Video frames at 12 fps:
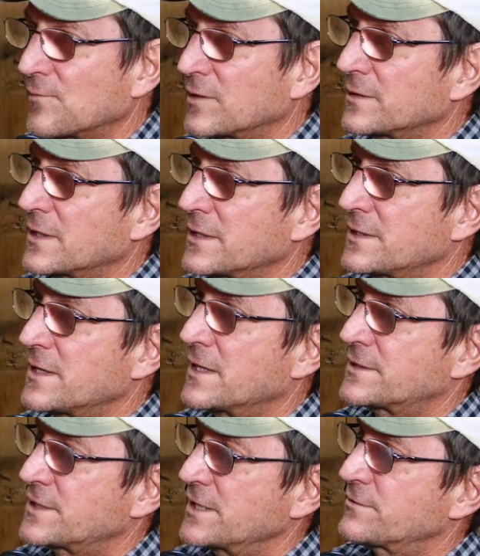Well, it,
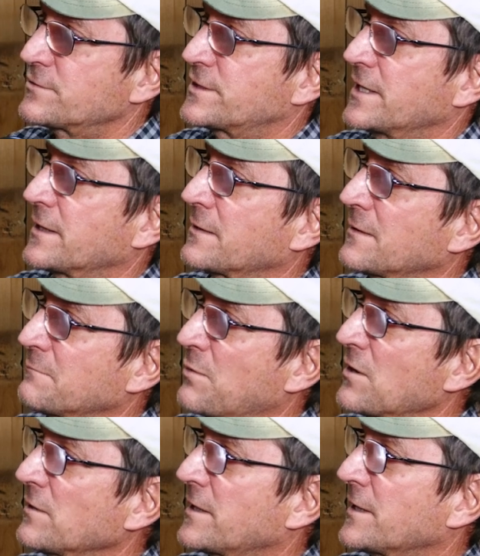it's interesting
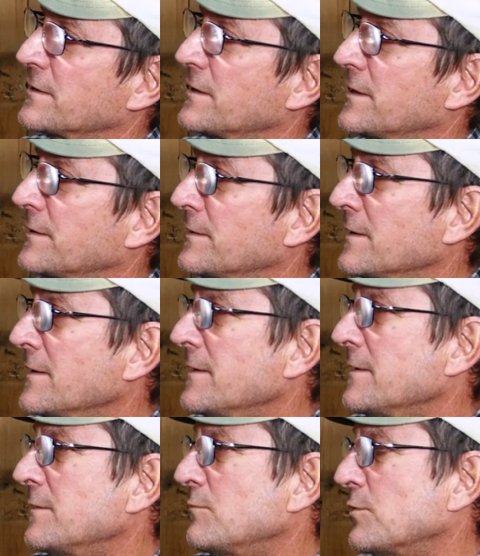partly in, in,
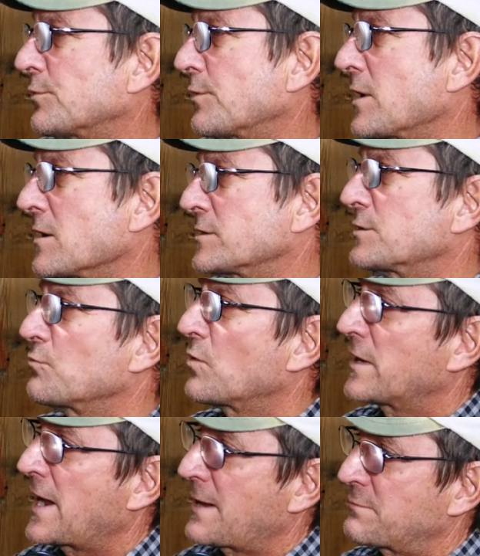with regards to
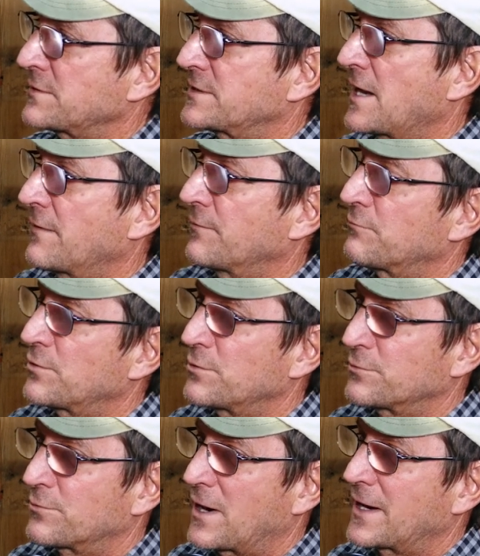what happens down the
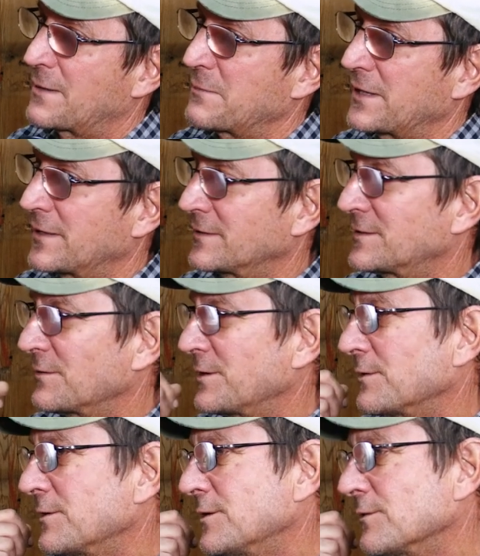road, right? I mean, so
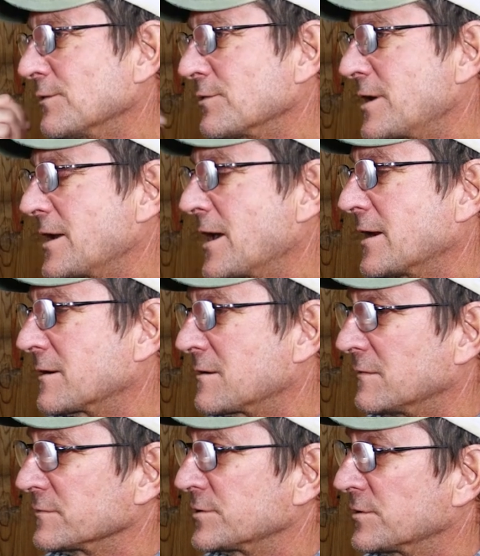you're, you're looking at a
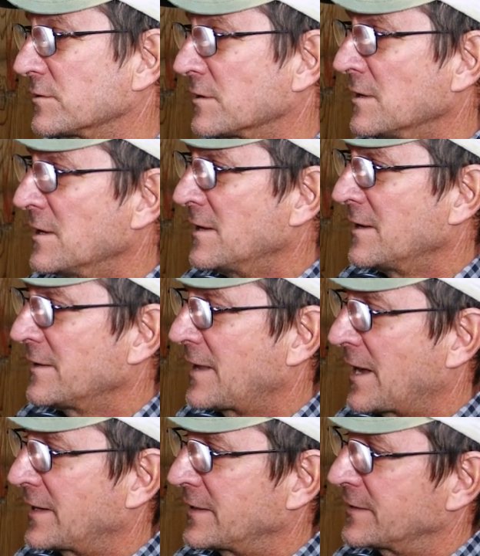culture
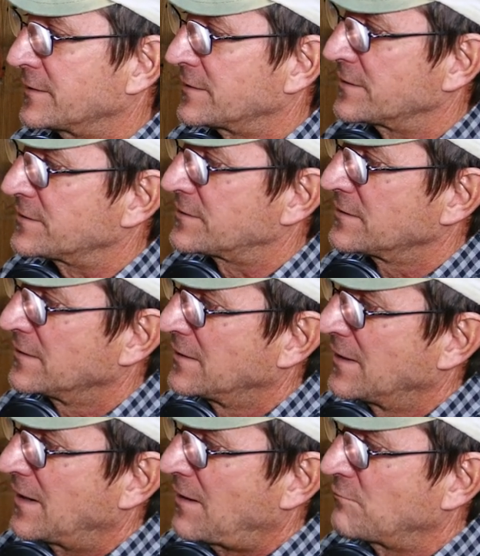that is,
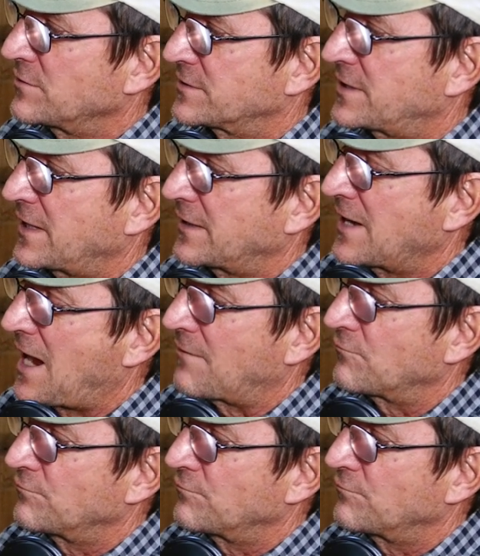I wouldn't say not